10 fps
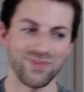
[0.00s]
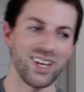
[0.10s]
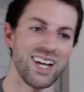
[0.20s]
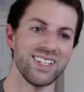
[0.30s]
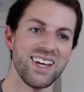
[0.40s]

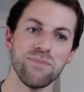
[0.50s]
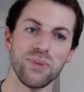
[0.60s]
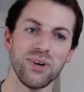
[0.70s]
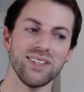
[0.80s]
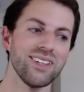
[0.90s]
It has an
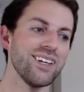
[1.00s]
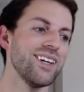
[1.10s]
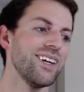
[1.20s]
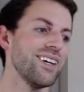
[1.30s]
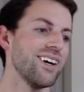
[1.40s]
input,
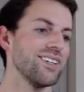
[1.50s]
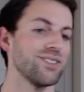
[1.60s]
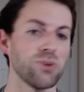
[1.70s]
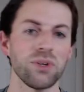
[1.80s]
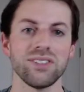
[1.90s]
a
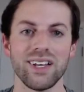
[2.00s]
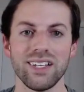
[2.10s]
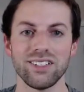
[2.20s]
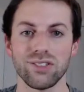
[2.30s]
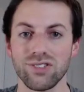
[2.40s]
source, and
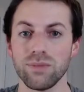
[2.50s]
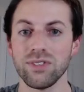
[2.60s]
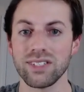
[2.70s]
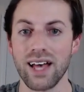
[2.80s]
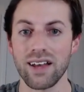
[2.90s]
it
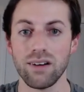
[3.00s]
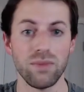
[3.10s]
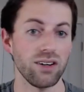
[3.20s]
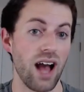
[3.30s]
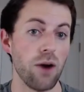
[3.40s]
distributes that
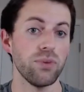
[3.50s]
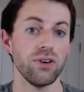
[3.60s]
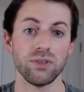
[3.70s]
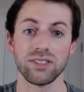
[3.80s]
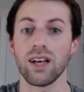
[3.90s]
among
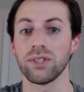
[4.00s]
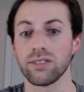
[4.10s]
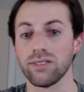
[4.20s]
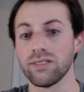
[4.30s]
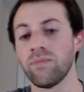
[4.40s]
output
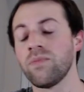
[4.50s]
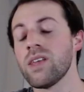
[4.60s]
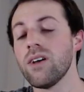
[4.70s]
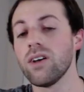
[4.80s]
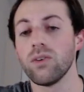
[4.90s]
receptacles.
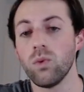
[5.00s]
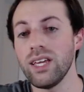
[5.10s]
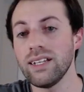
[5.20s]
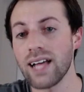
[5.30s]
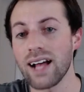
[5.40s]

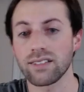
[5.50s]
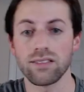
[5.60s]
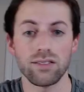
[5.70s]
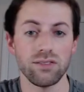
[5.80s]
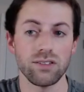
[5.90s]
We tasked the
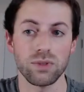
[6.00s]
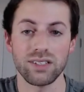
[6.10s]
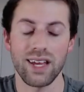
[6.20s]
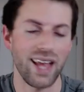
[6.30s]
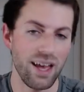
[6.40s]
students with
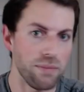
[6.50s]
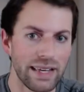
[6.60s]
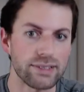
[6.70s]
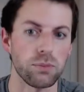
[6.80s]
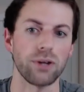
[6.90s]
saying, hey, make
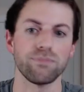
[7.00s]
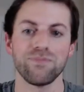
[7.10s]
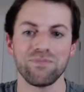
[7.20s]
it smart.